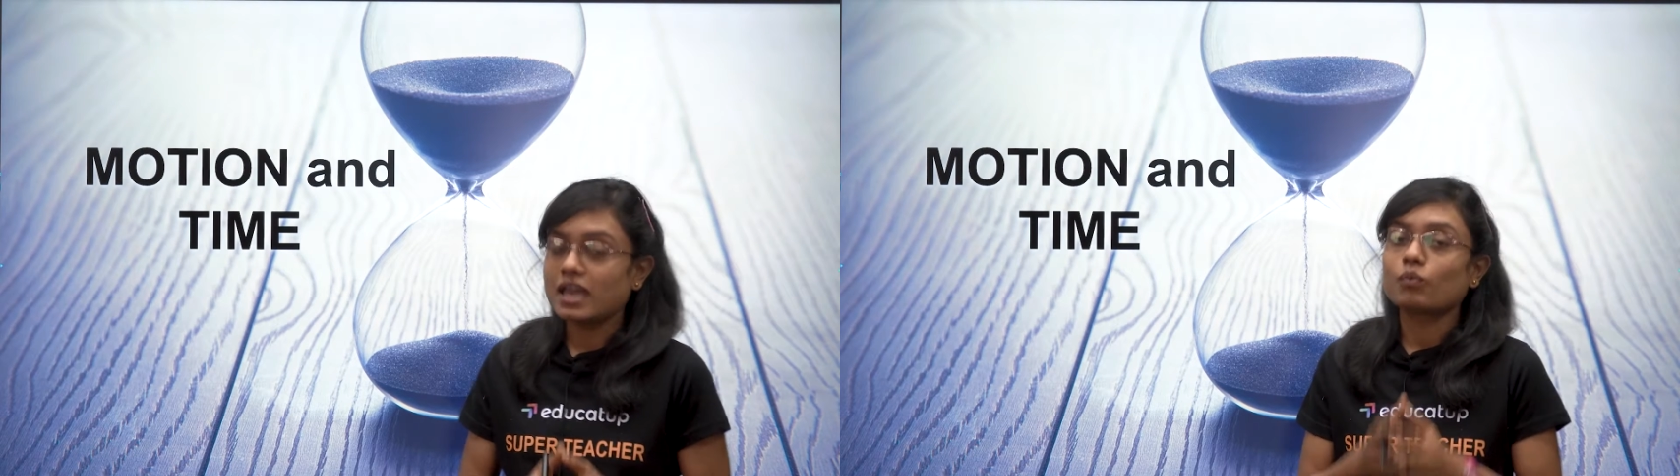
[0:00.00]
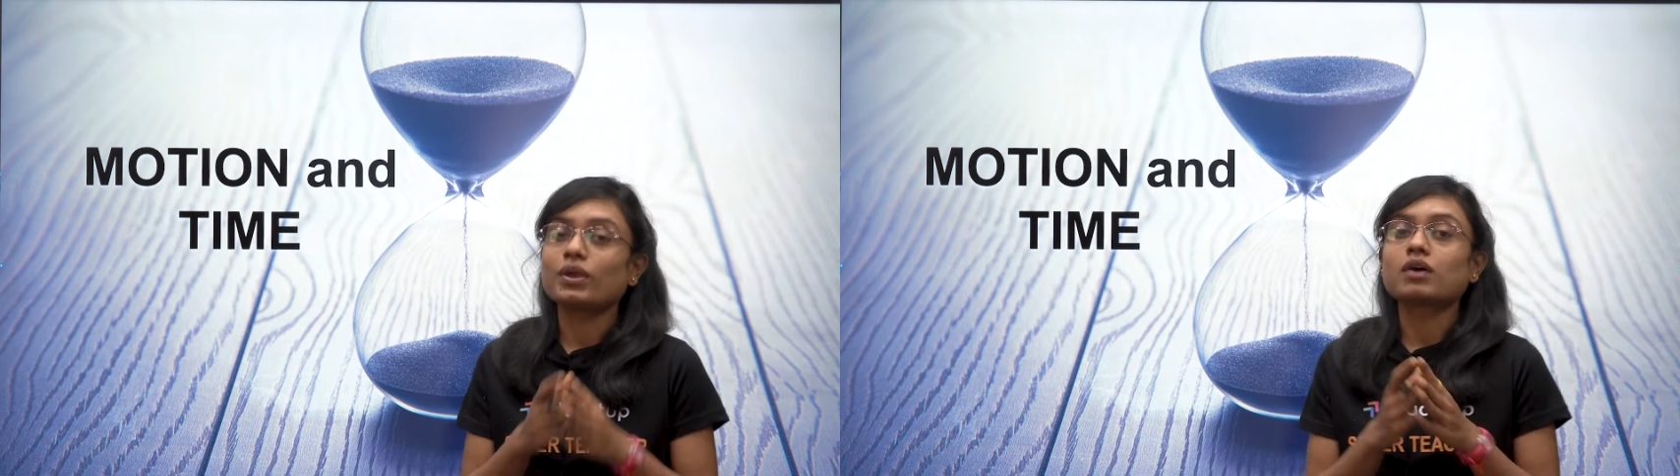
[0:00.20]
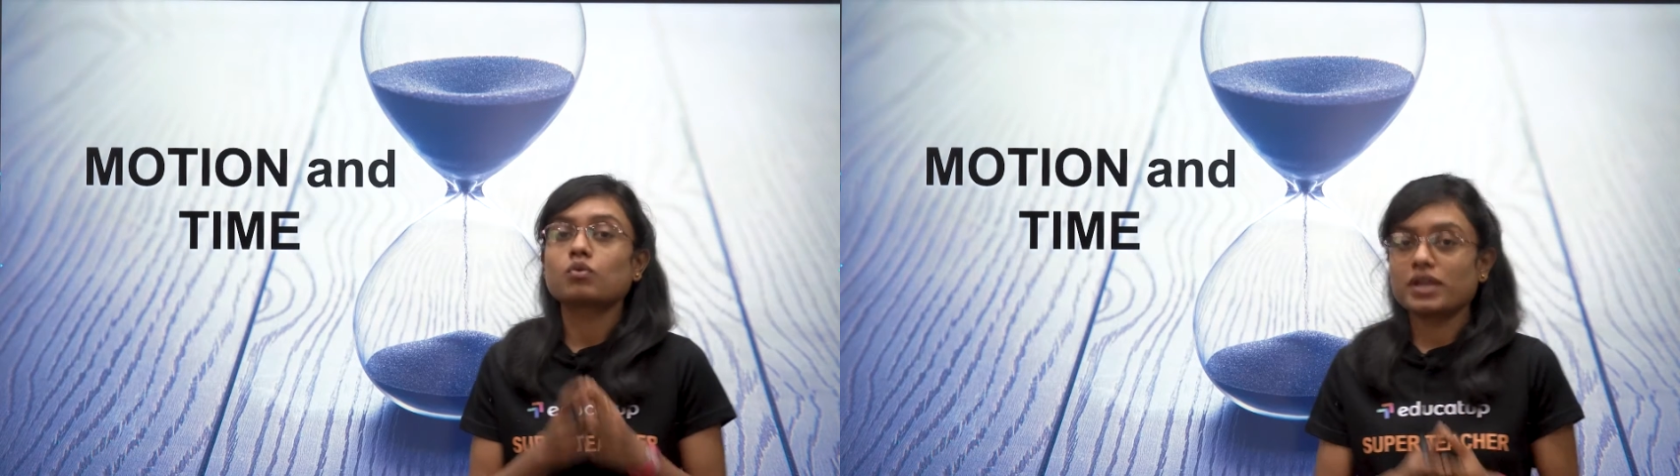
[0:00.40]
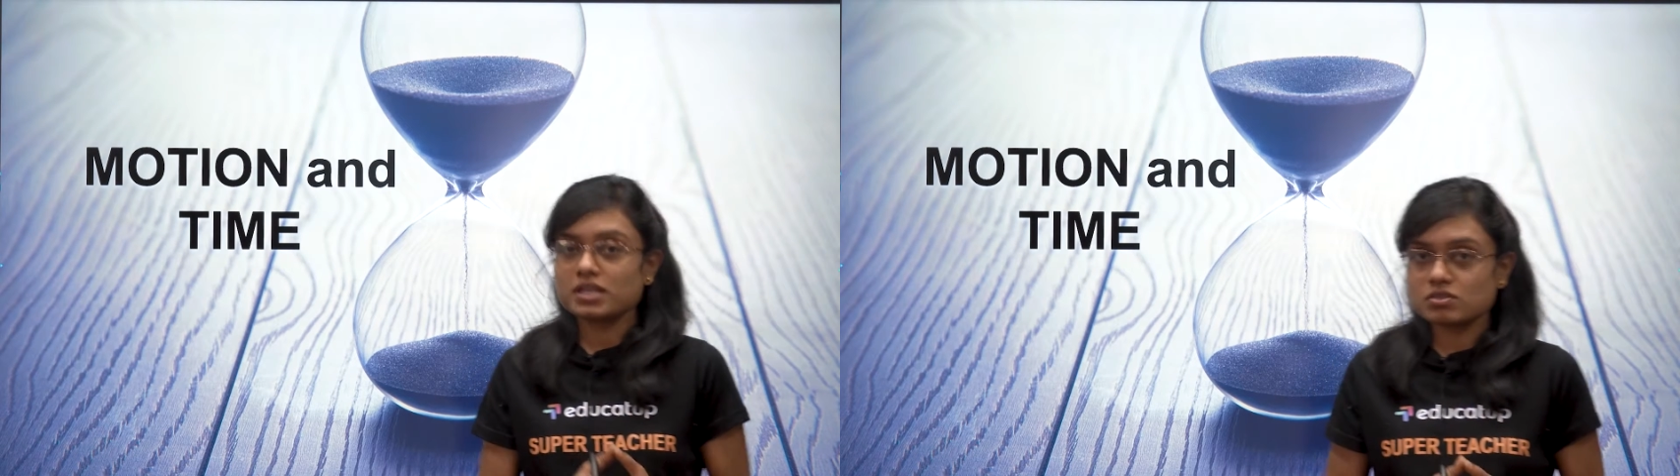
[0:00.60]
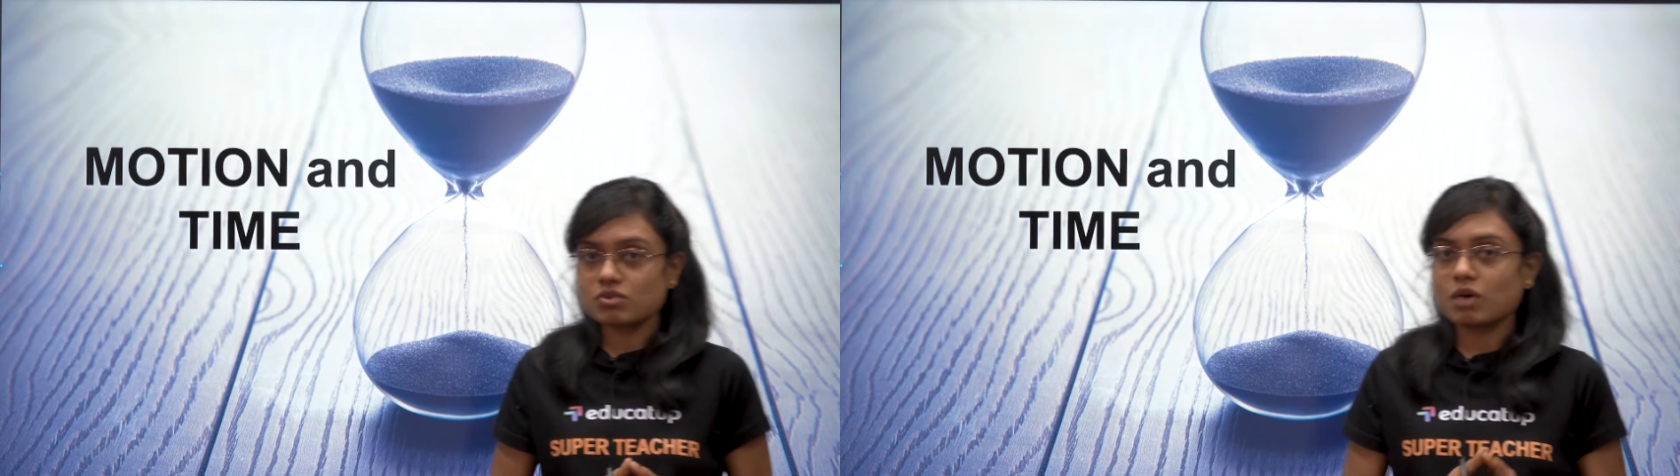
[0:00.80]
We are
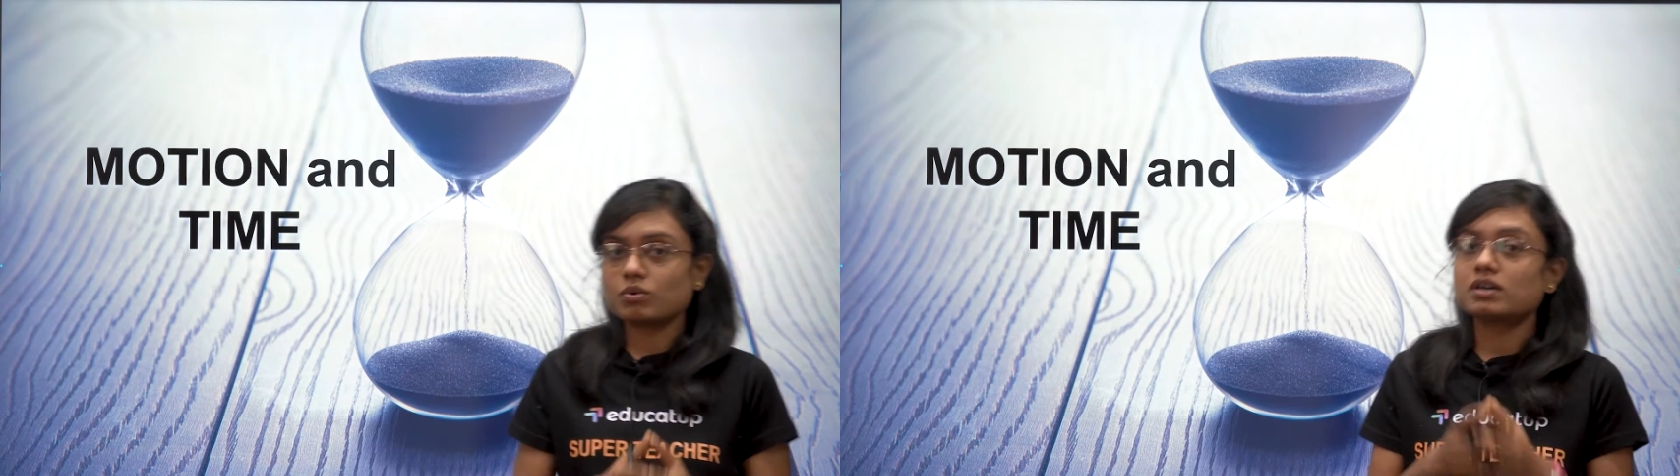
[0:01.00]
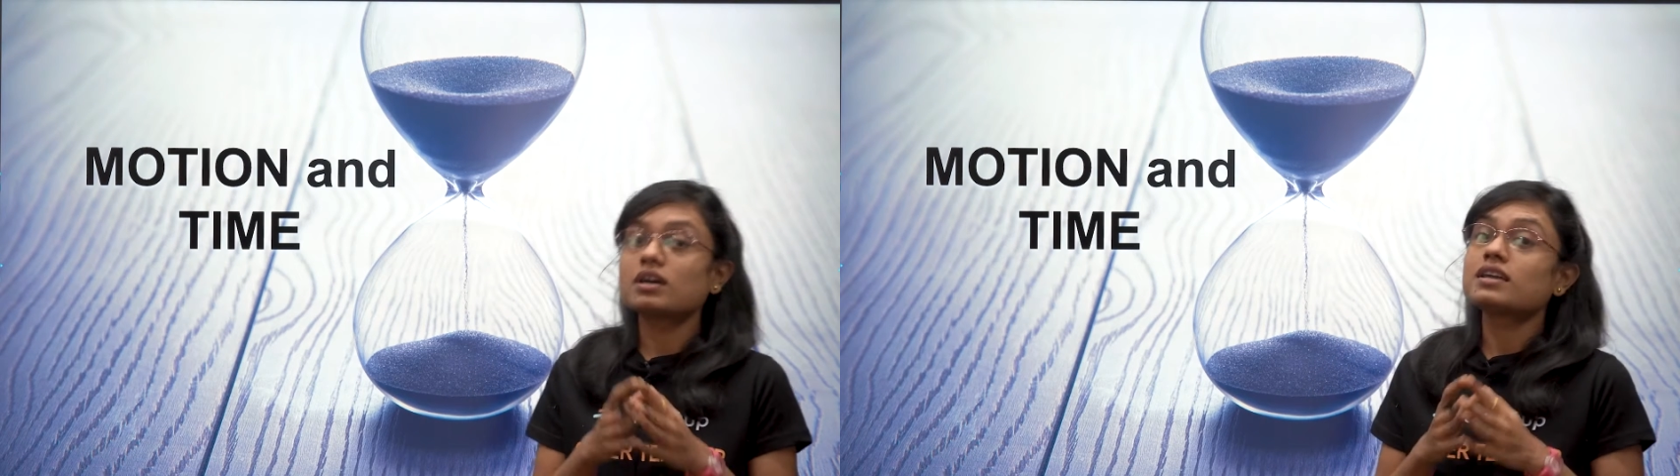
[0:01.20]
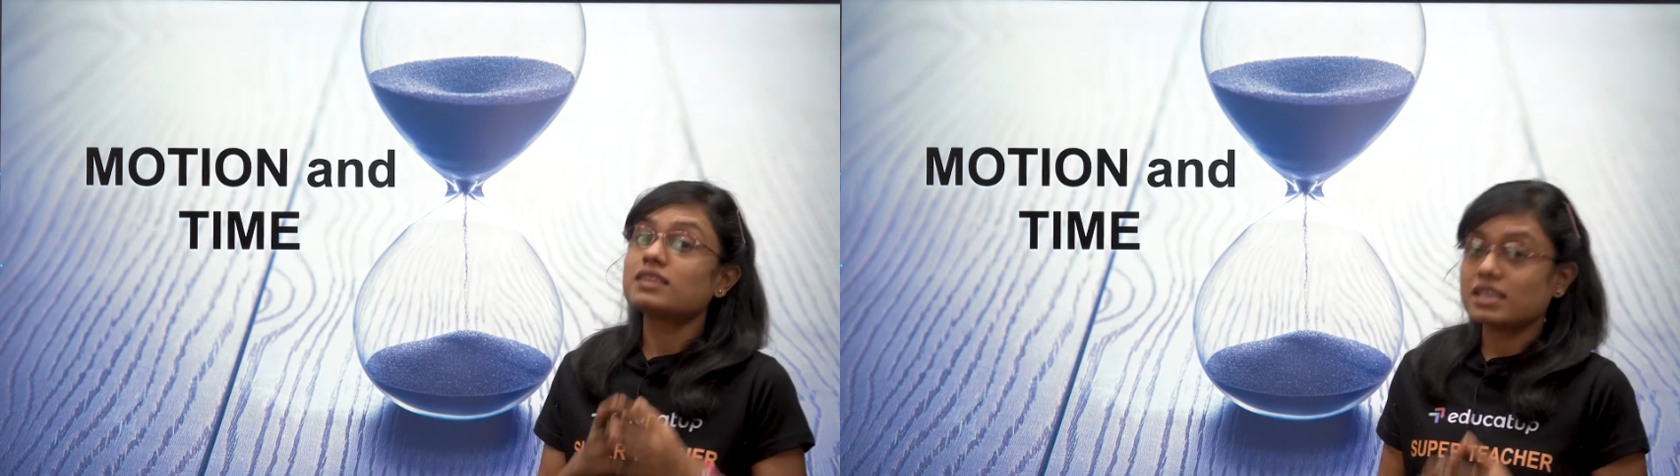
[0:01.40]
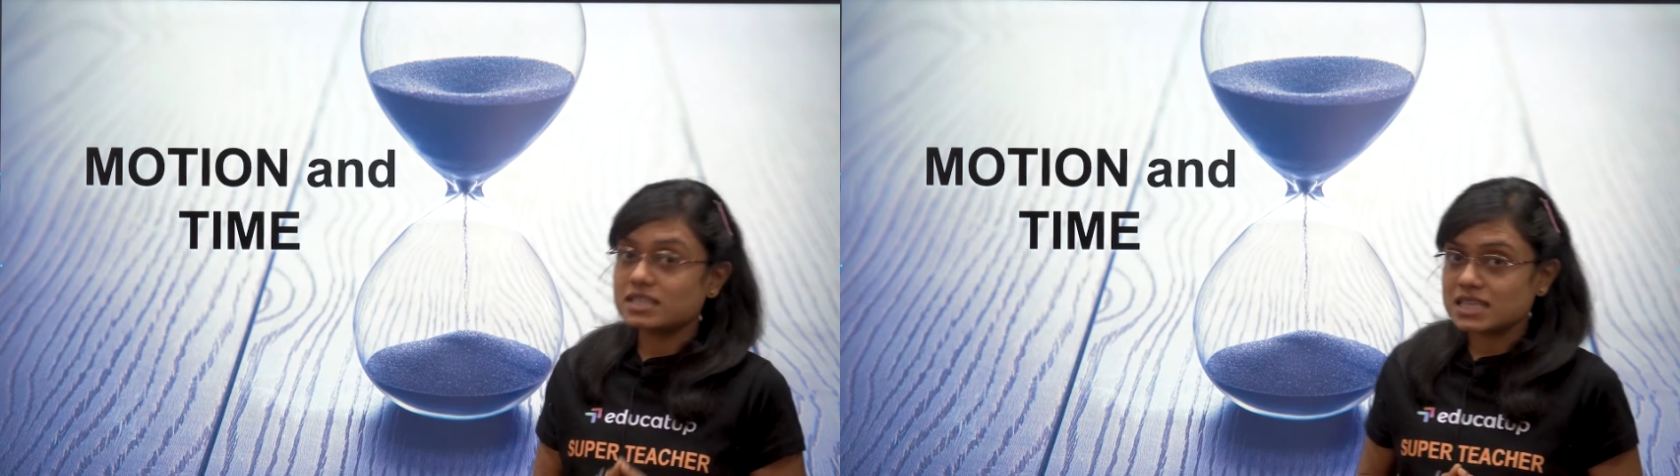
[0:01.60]
going to cover these